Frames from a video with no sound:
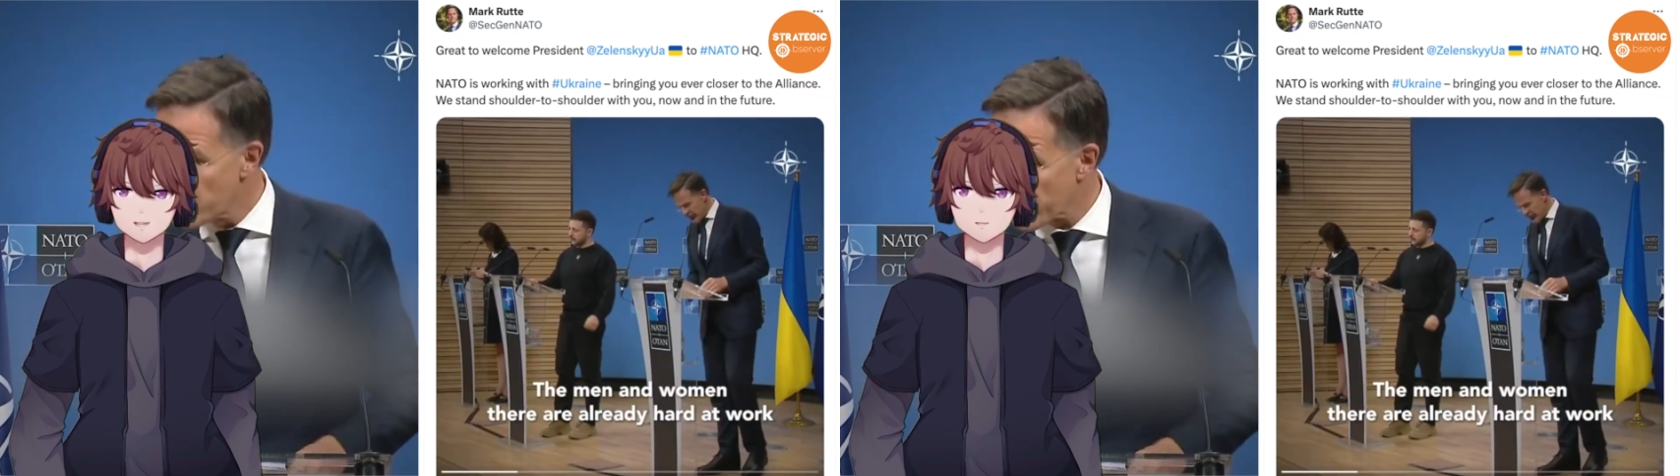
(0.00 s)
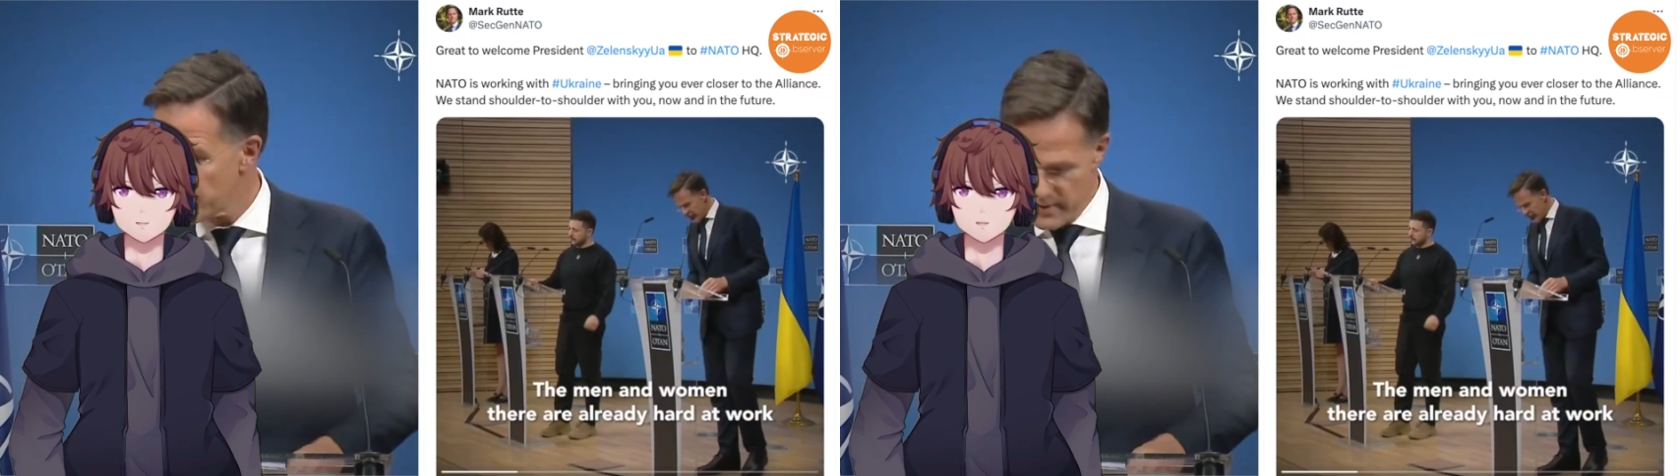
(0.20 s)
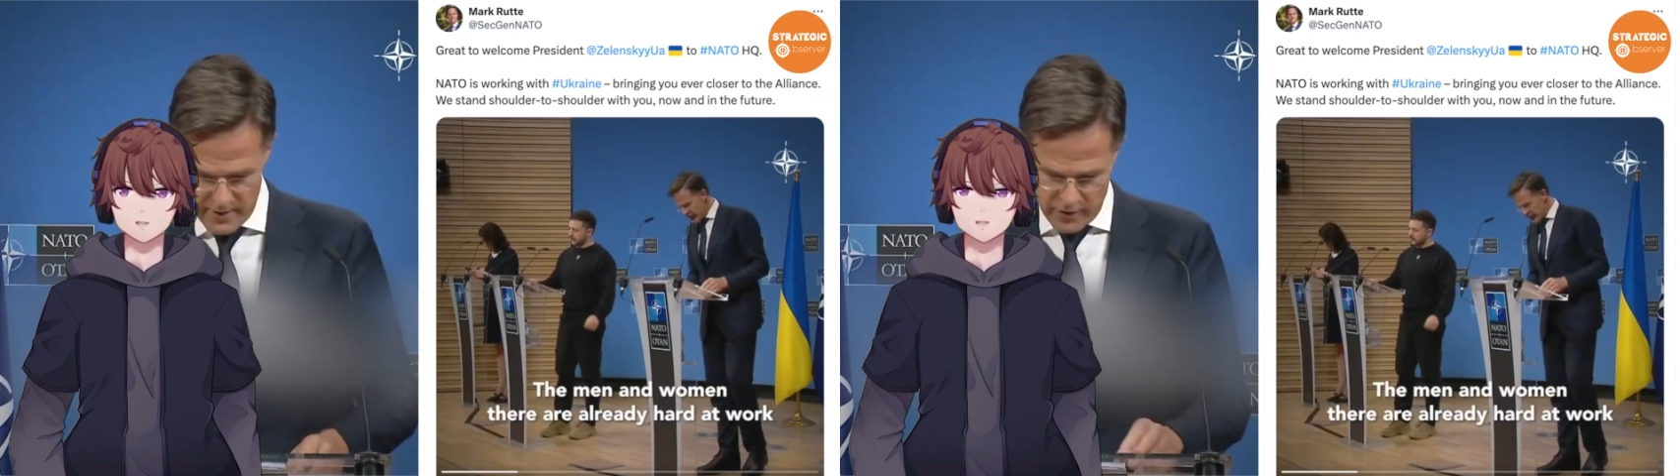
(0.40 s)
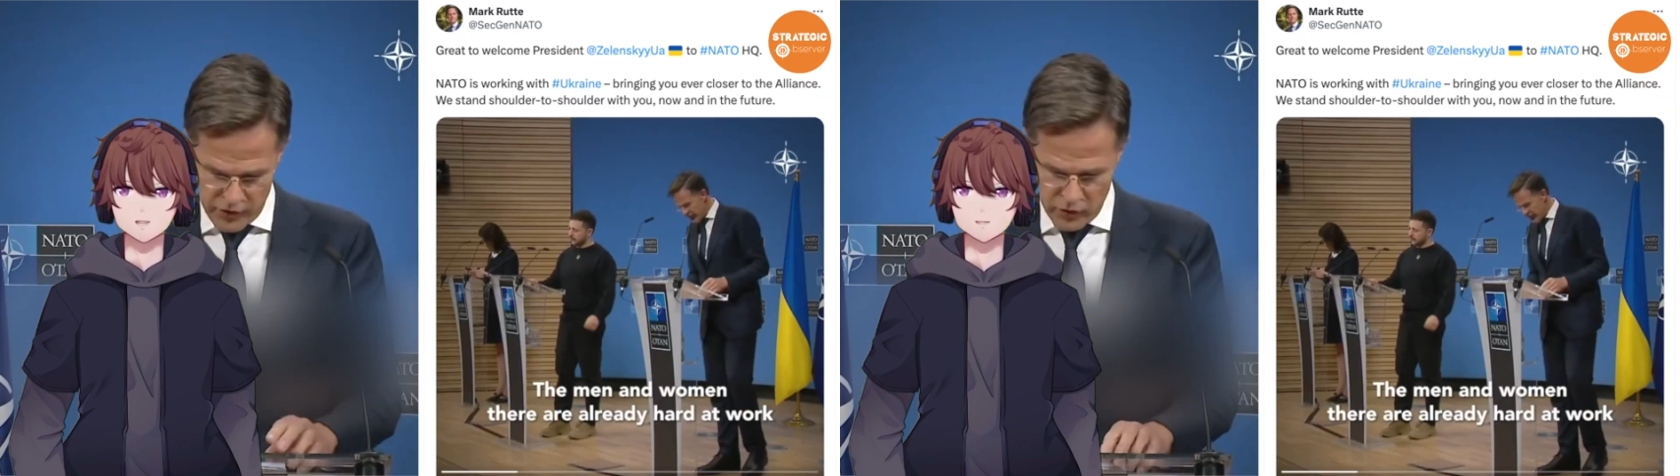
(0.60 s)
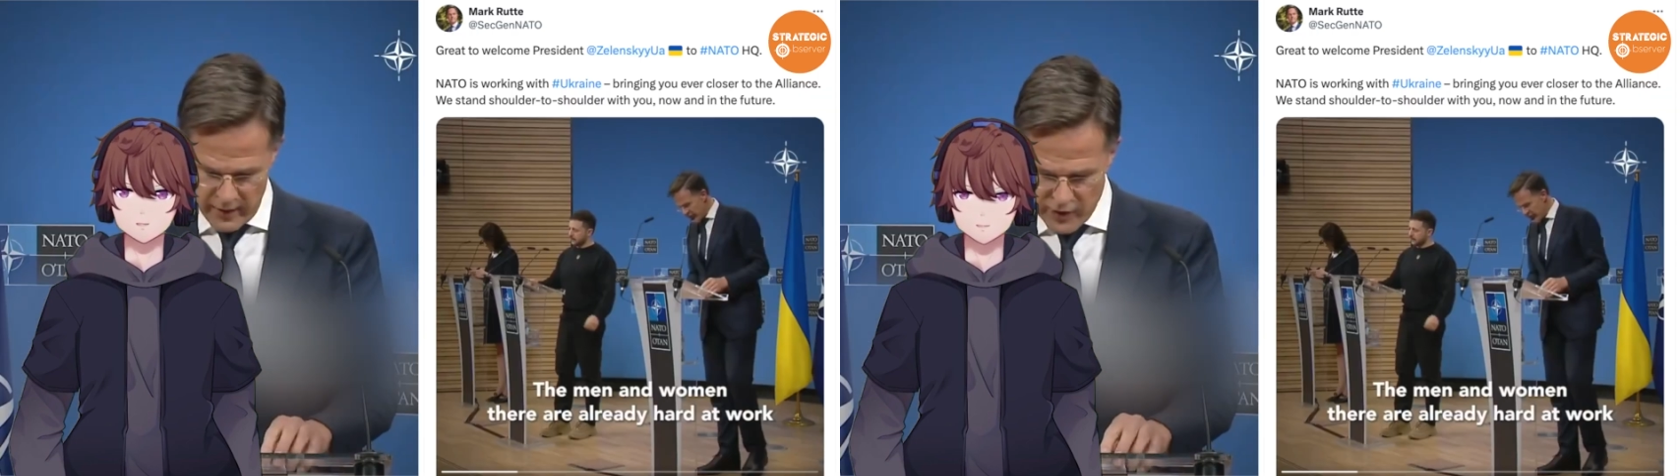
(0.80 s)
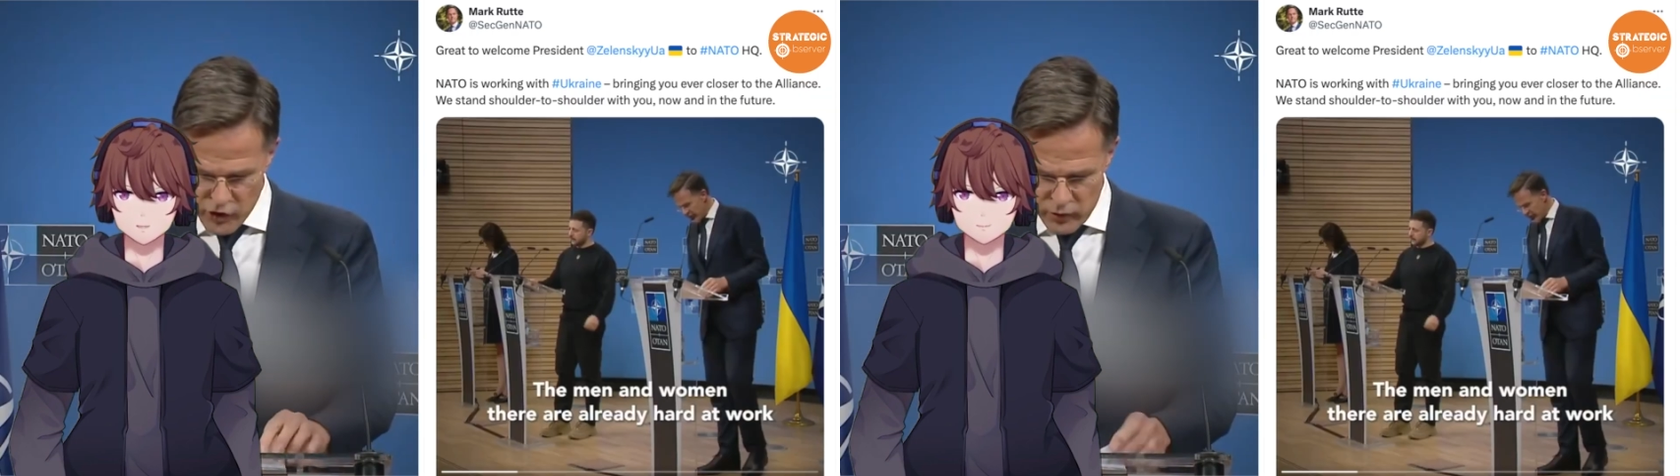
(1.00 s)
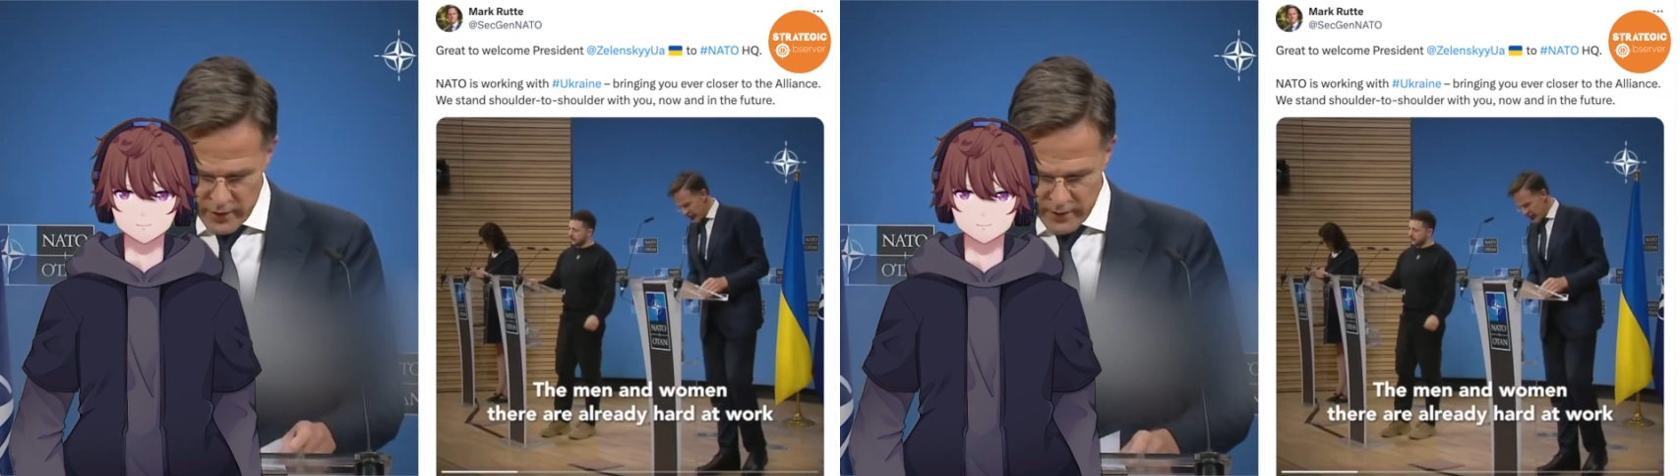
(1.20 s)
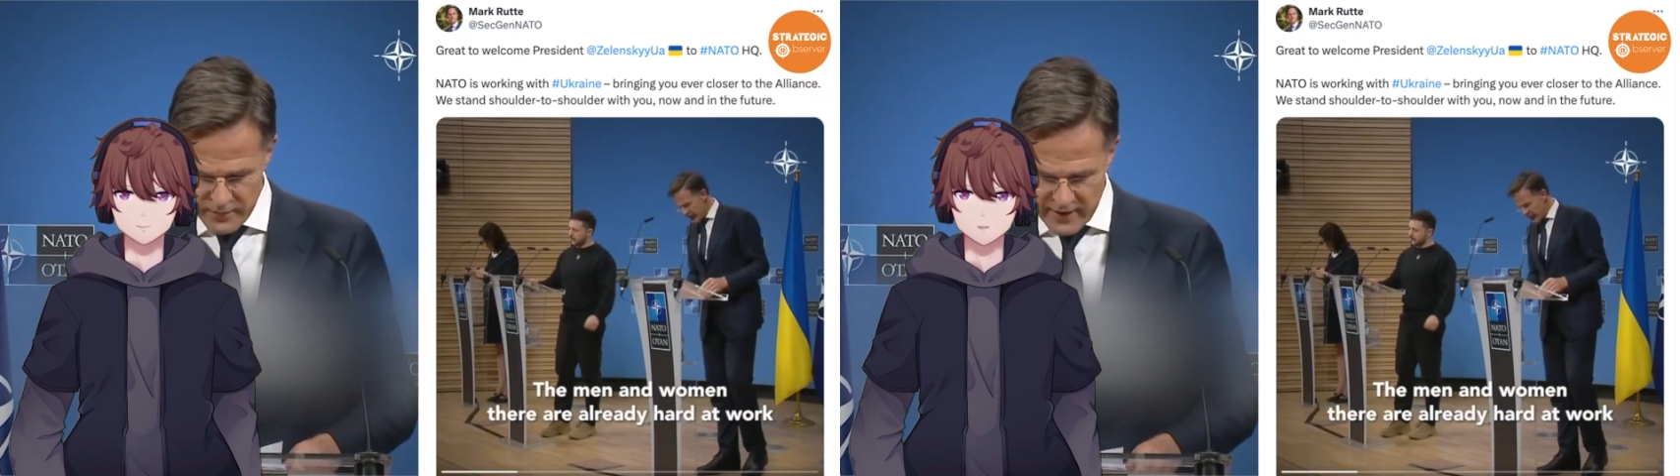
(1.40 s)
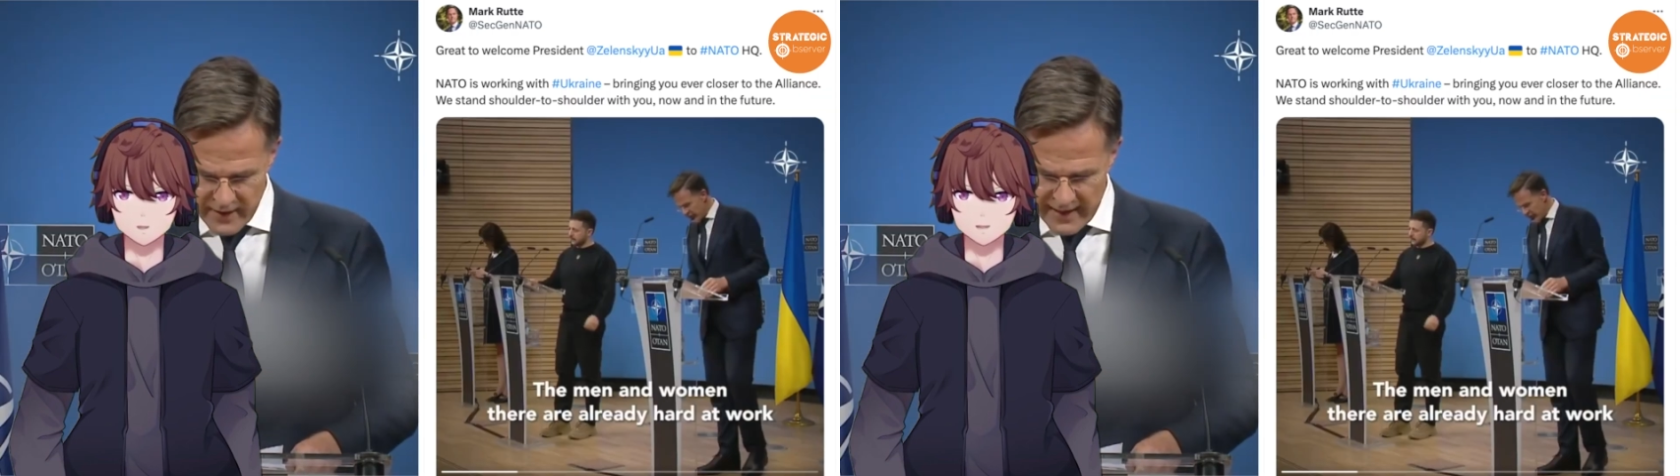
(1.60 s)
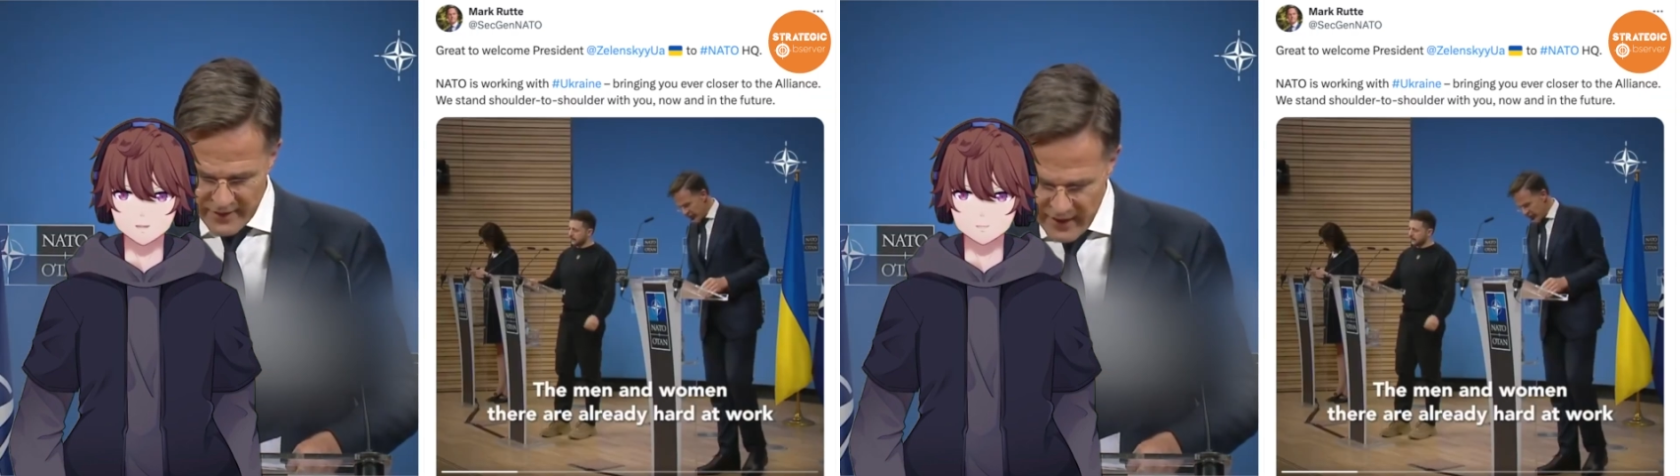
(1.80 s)
the parties are at odds.
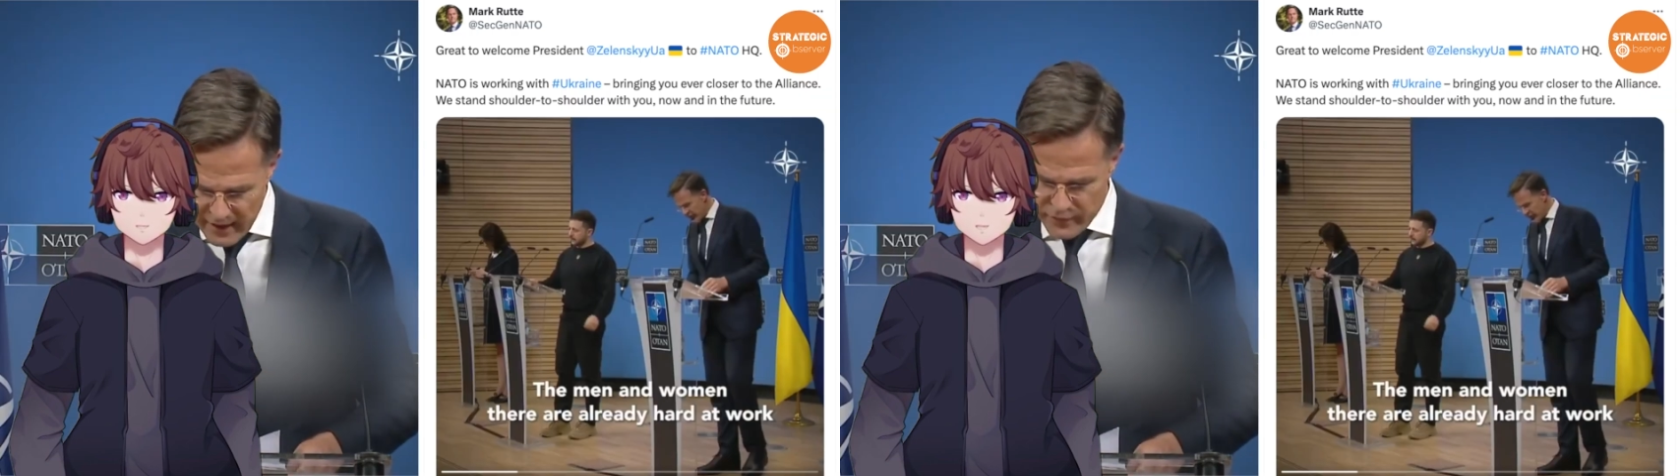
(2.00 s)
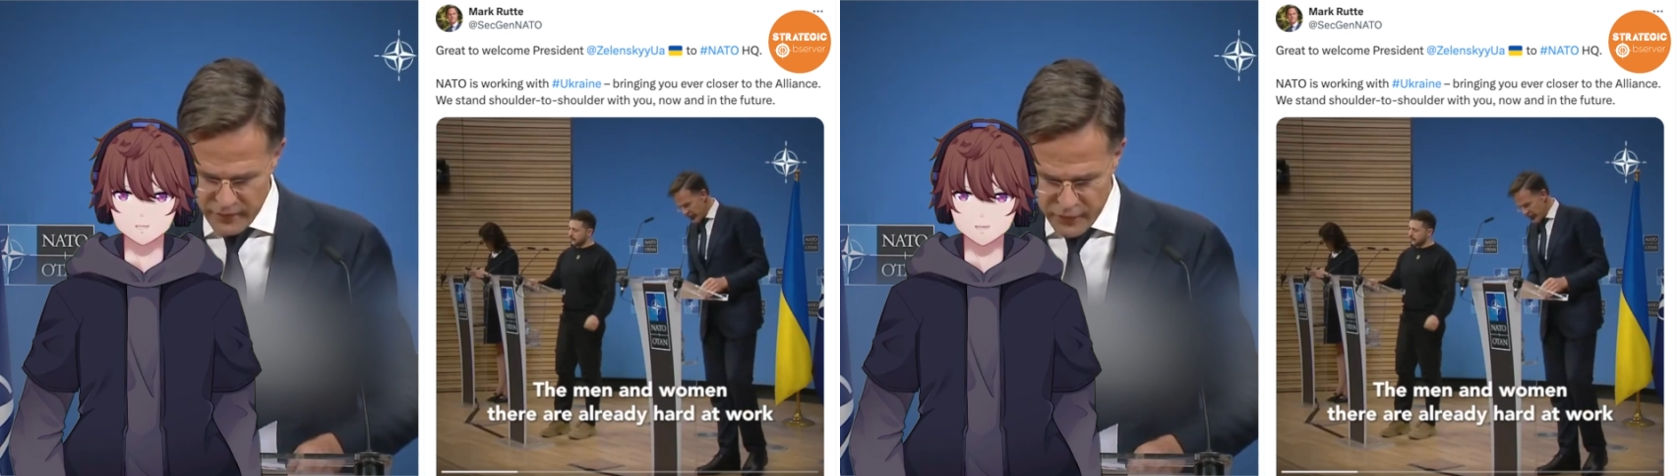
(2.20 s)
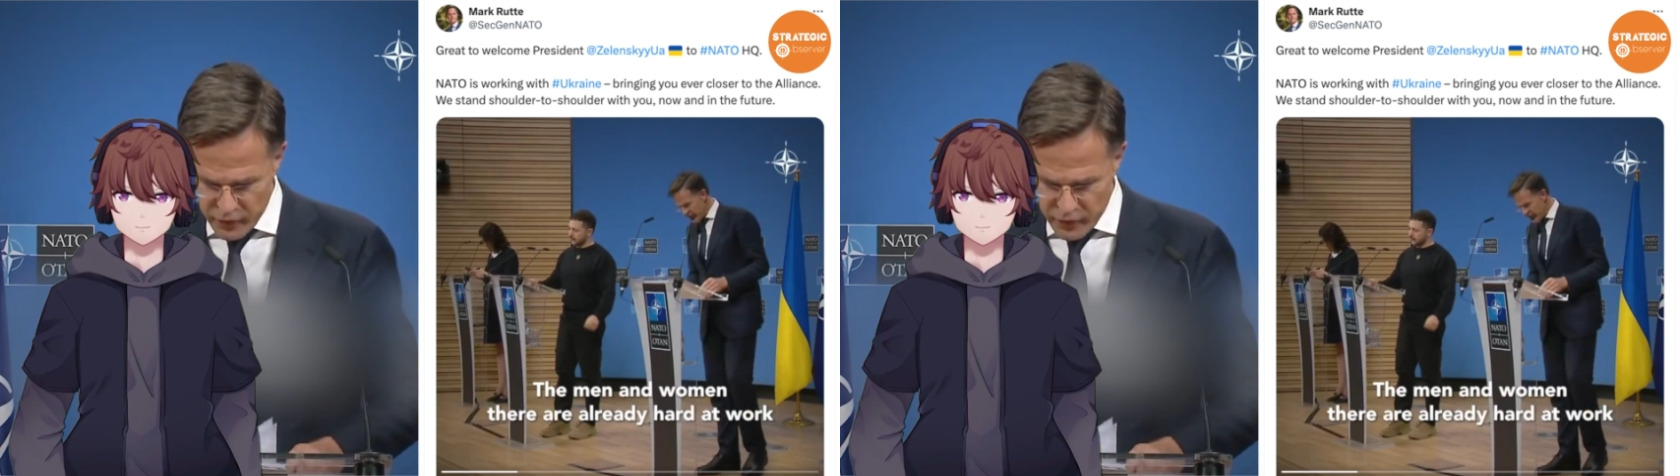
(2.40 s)
In this predicament,